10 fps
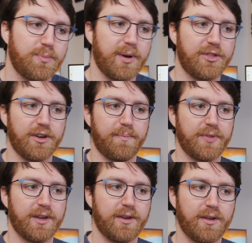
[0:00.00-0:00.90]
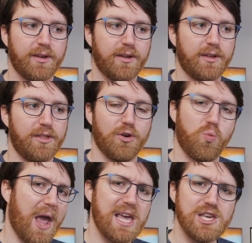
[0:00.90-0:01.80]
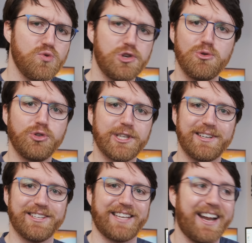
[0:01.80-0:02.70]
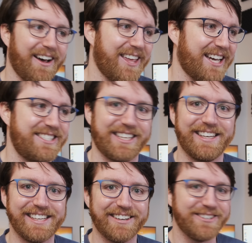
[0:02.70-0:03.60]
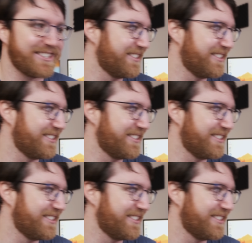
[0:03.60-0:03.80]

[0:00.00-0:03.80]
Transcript: but the way you use it. Is that how that saying goes?